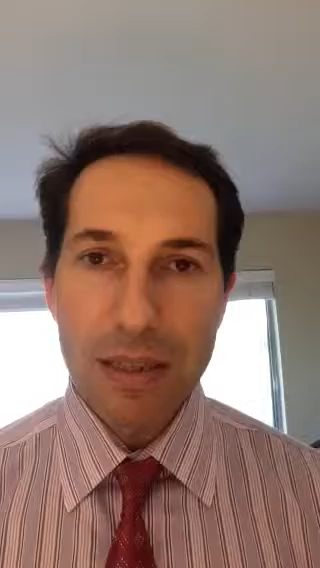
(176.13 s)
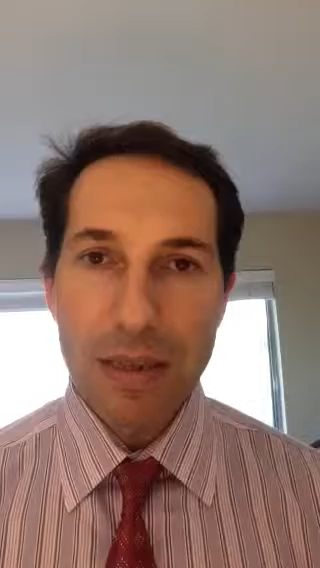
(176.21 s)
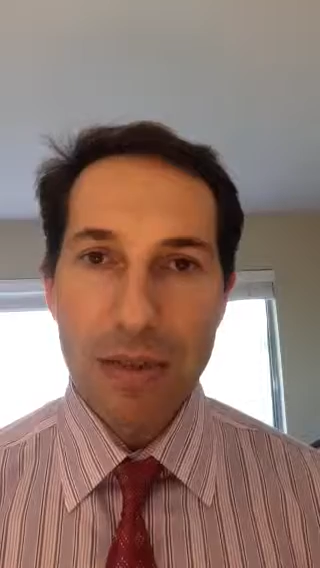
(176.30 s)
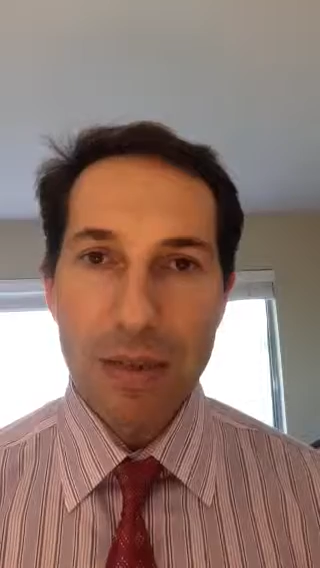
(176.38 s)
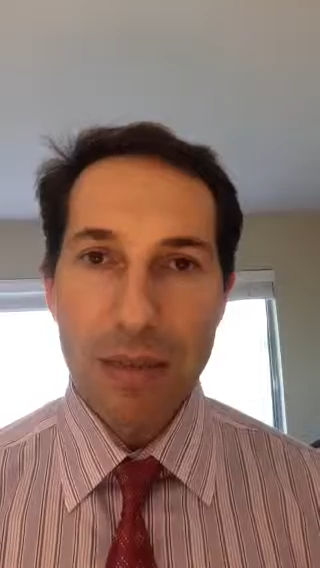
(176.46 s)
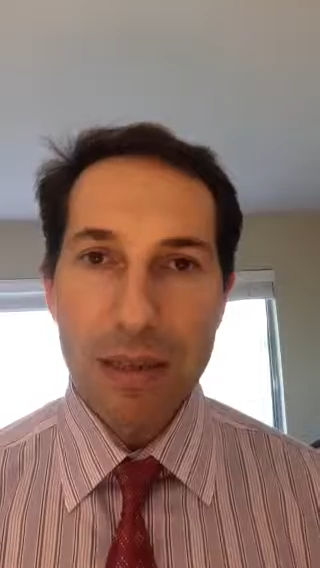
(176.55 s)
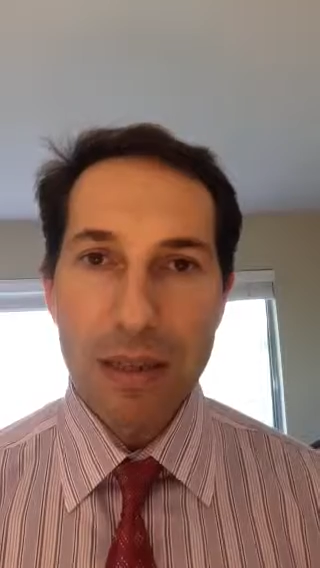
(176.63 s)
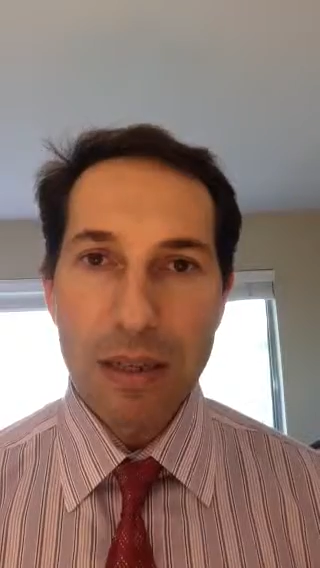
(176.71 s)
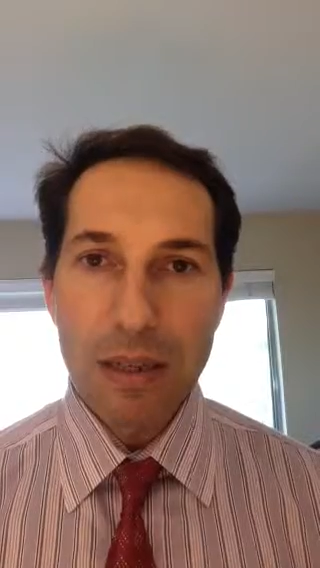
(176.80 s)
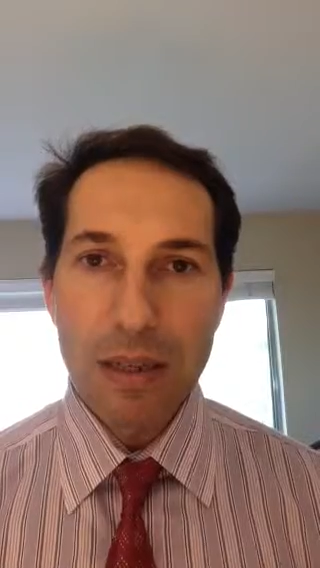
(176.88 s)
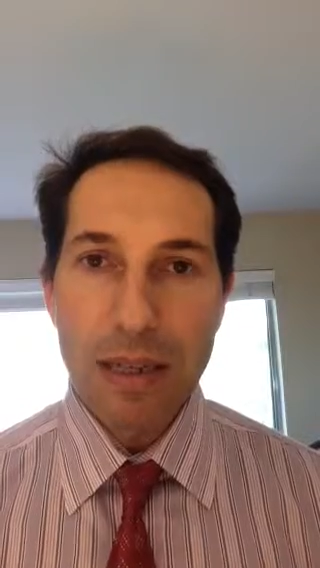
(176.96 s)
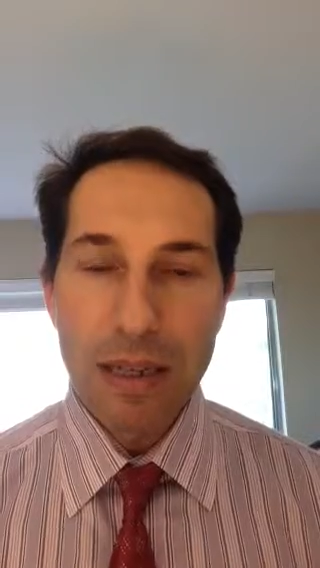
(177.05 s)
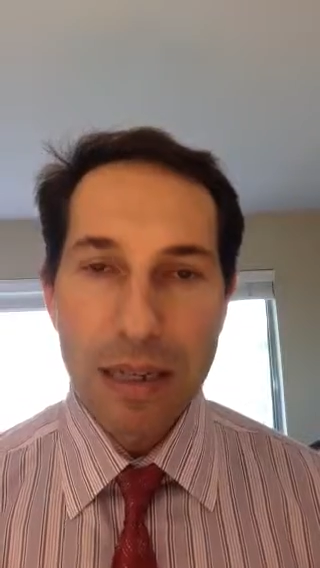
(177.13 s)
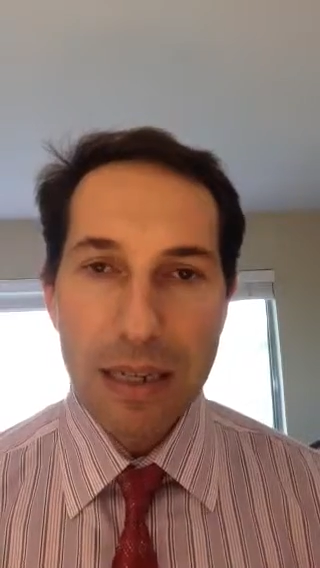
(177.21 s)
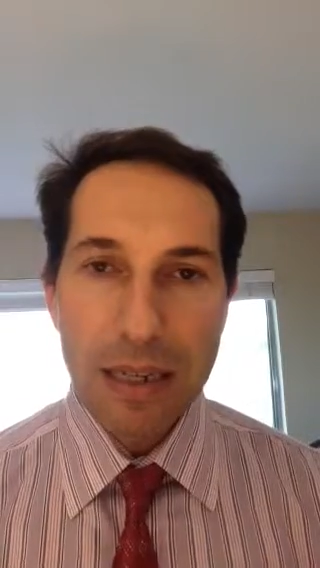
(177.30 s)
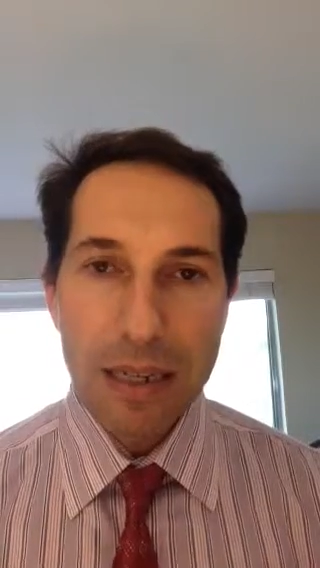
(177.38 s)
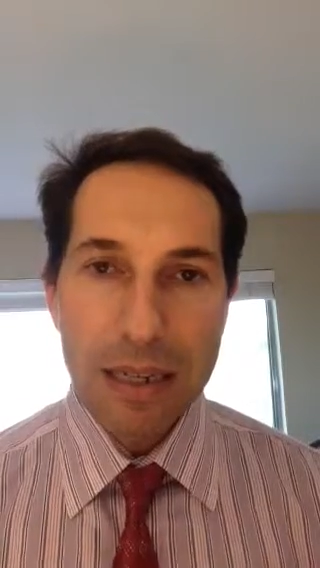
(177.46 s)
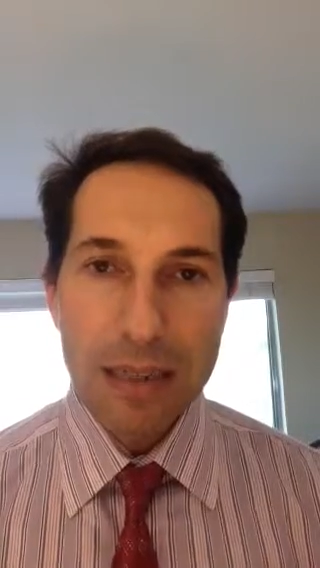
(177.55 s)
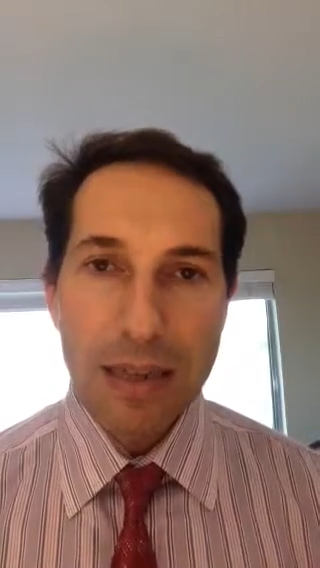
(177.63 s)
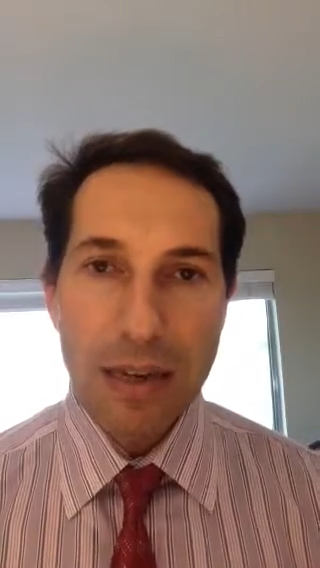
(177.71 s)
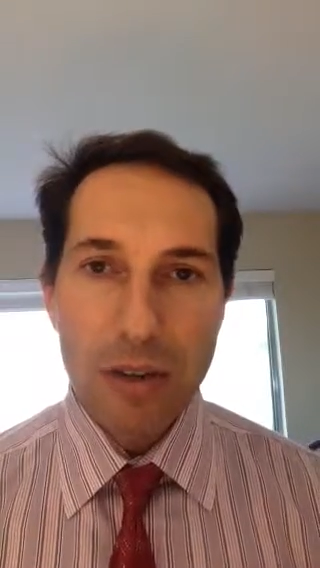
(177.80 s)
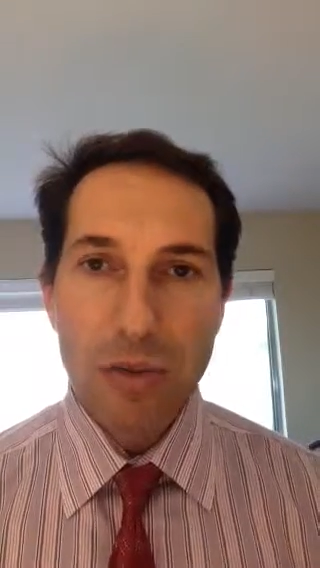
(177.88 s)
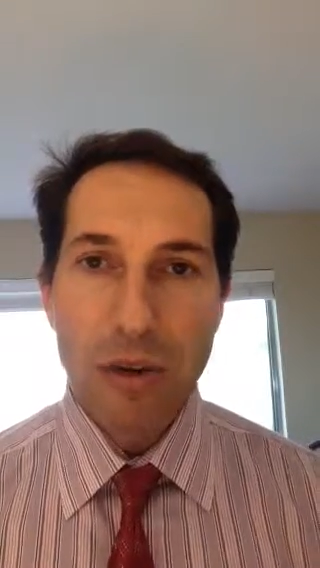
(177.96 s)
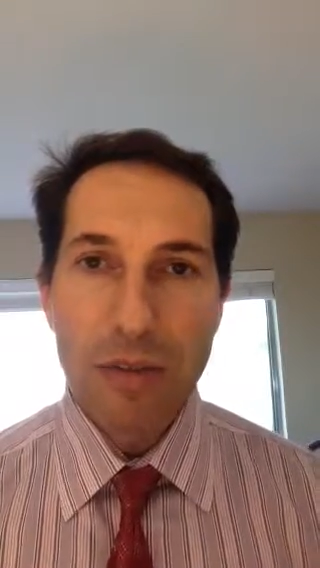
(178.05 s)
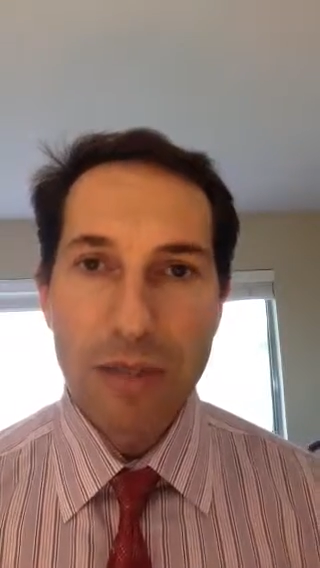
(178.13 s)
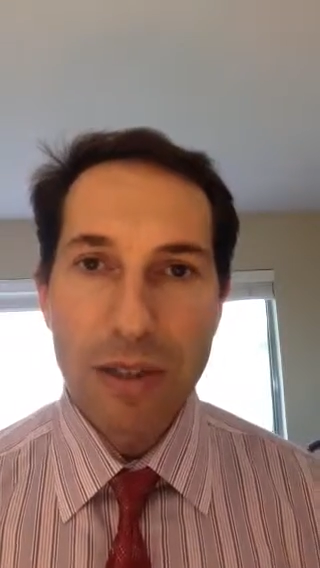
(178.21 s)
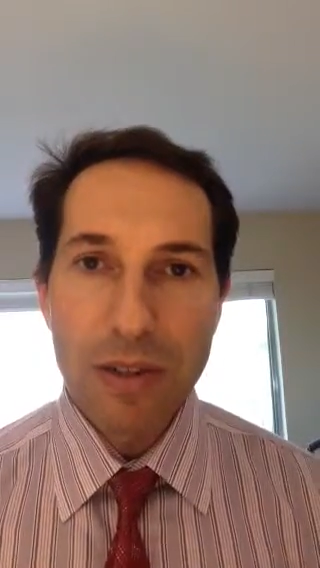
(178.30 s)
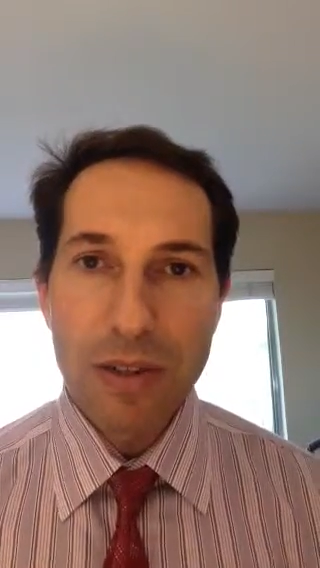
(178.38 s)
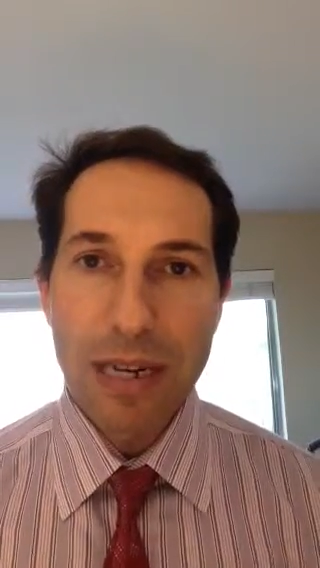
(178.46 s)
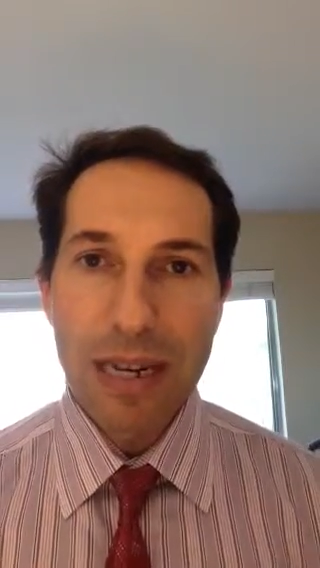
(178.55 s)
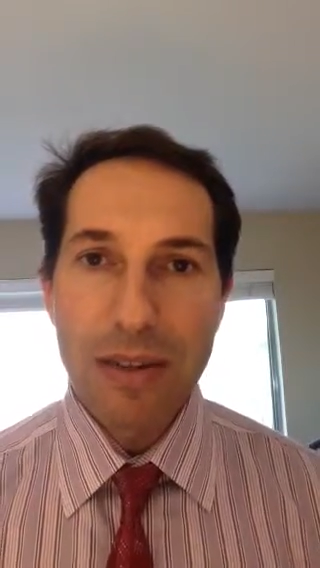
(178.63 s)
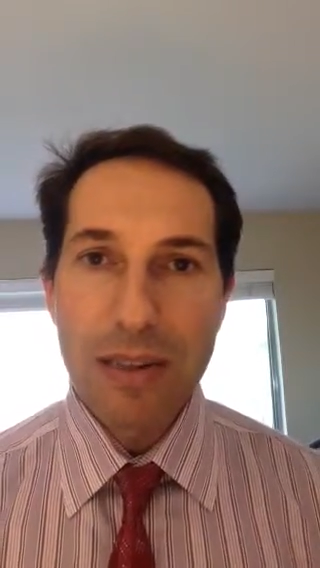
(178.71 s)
So it's been a good 10 or 12 years now